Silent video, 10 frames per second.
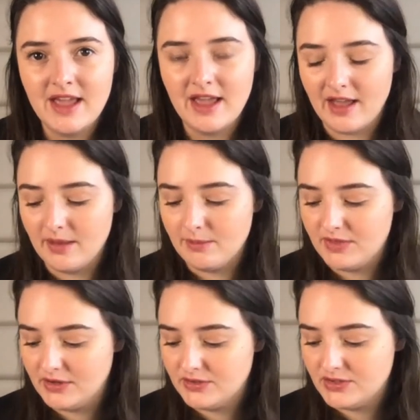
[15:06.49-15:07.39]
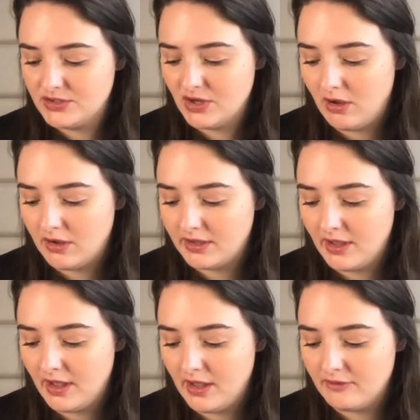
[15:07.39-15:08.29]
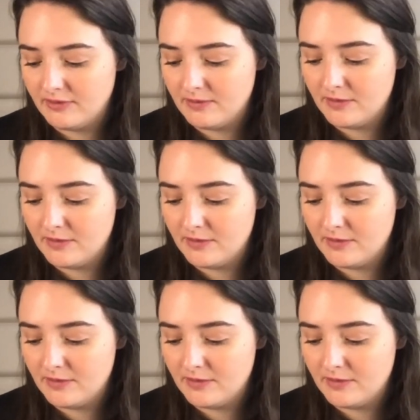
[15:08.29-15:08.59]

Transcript: There's talk of